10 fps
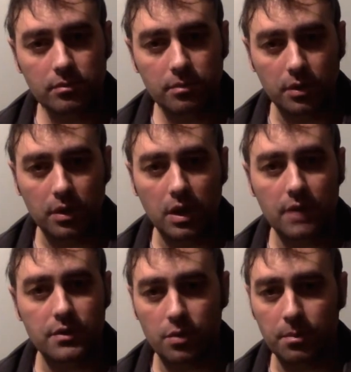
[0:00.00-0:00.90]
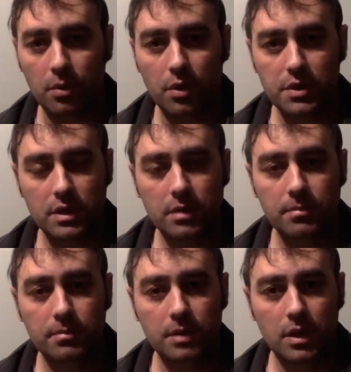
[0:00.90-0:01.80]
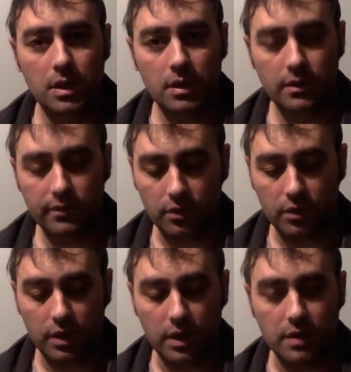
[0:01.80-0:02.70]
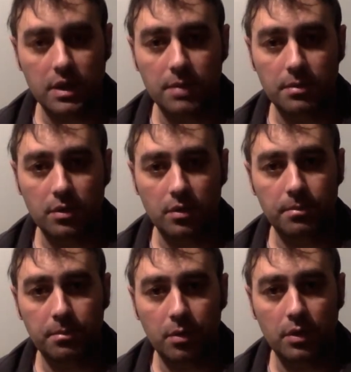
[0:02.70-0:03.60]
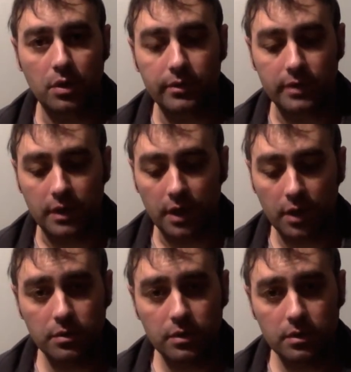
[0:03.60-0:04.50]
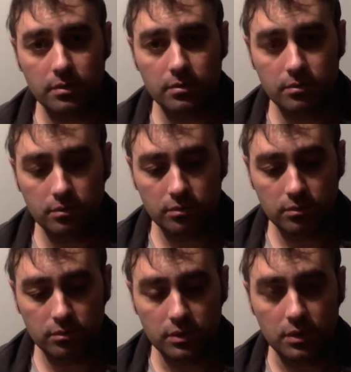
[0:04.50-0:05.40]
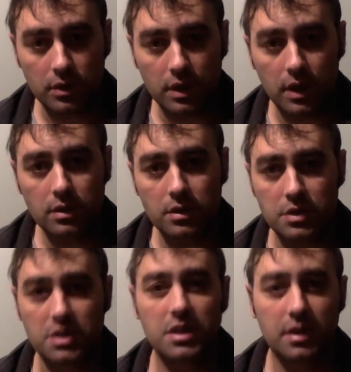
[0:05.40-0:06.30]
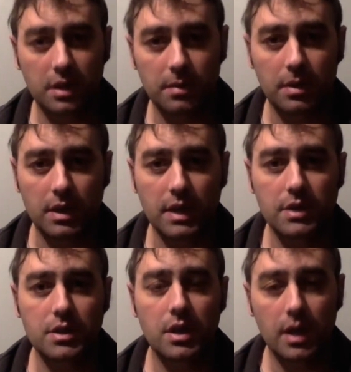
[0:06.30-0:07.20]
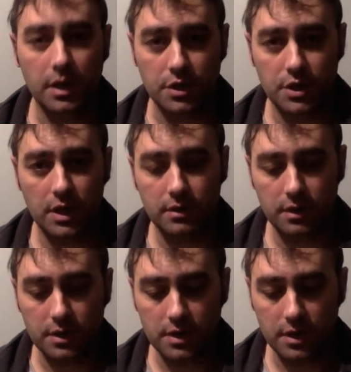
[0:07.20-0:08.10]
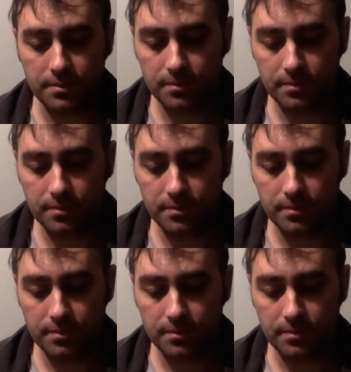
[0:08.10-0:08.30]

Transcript: Put leaves or moss in them for to keep your body off the ground. Okay, because you need to think about heat and shelter. You see.